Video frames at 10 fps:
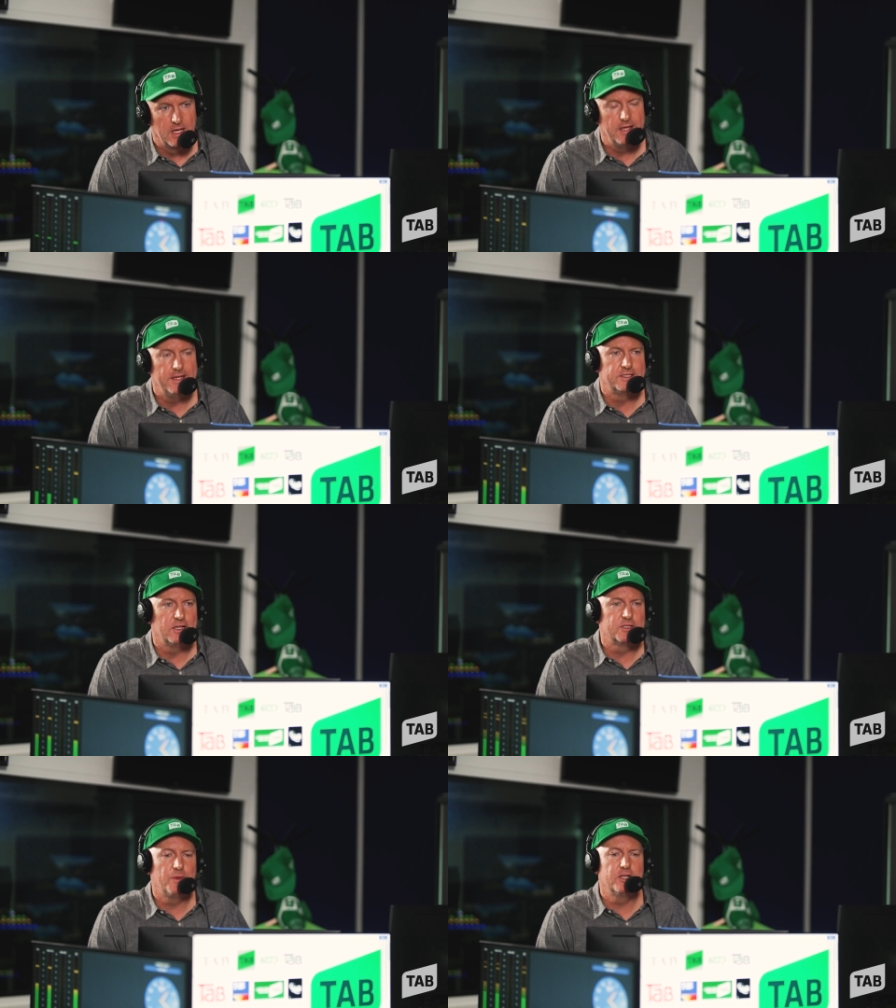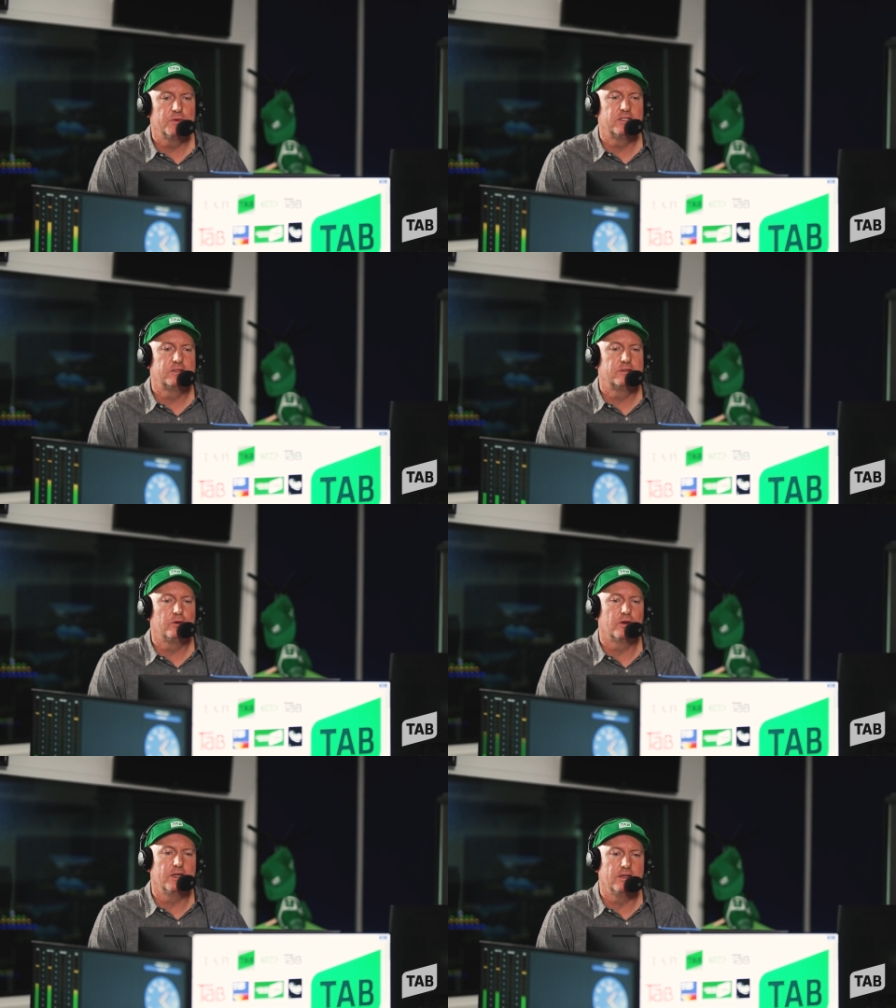He is. So I suppose we're
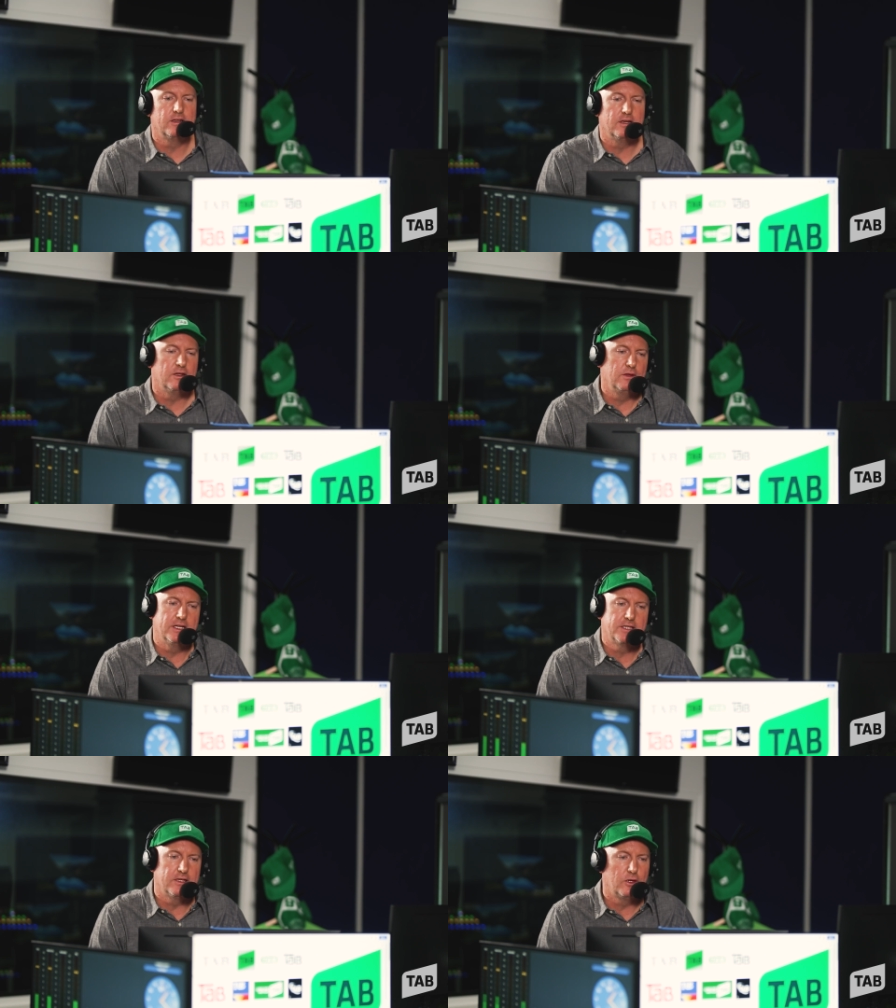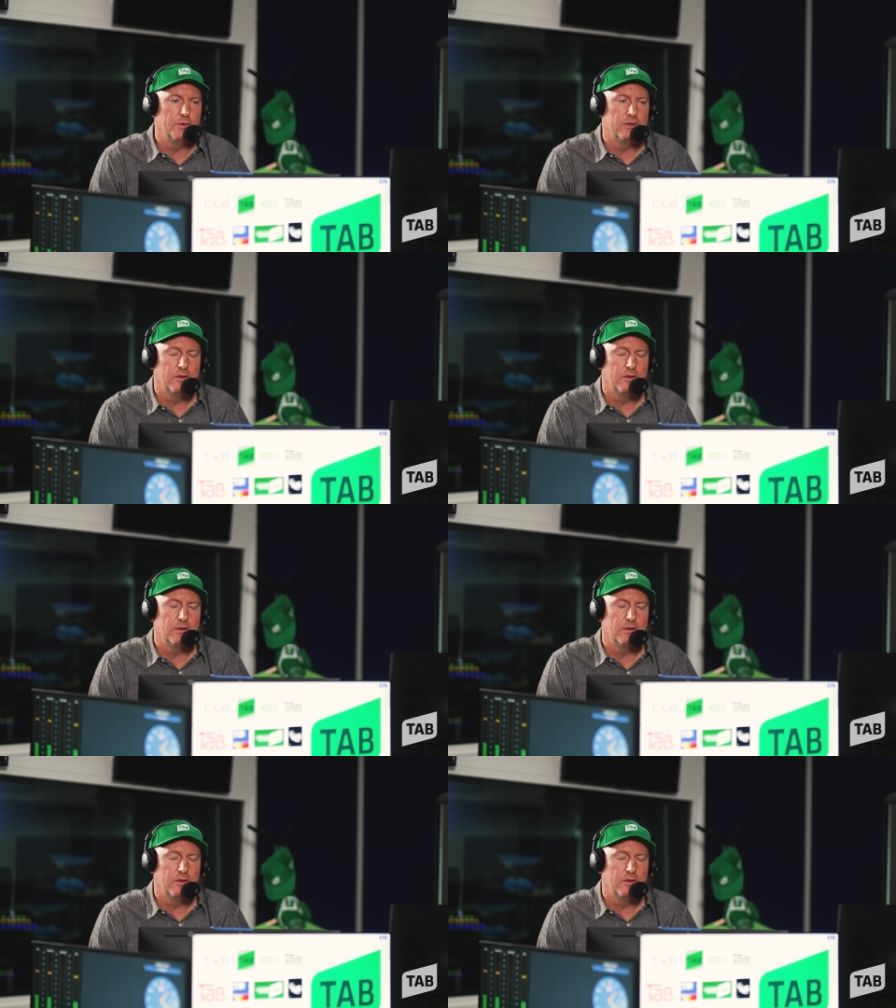talking, let's get topical.